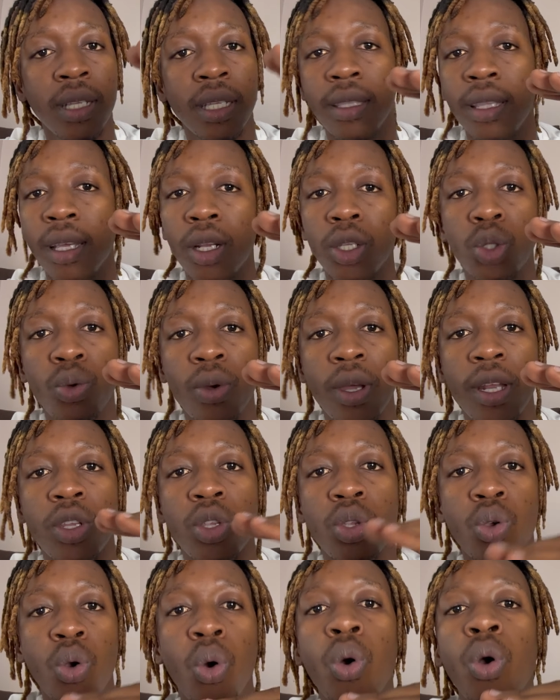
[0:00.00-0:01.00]
that is when
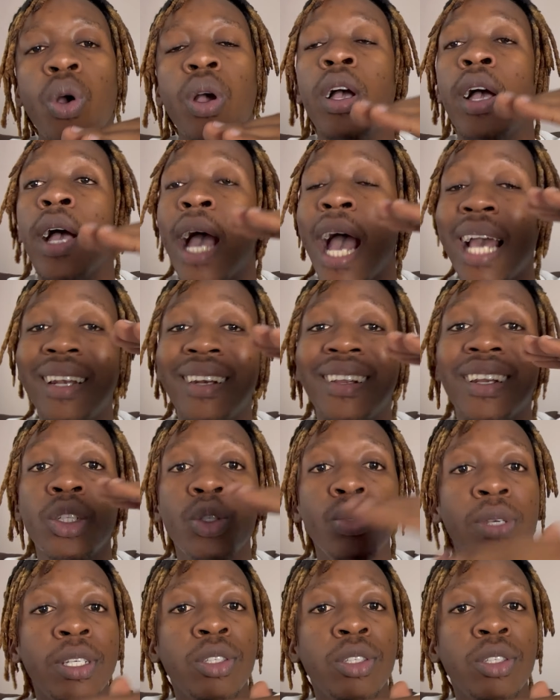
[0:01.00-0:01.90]
your 100 us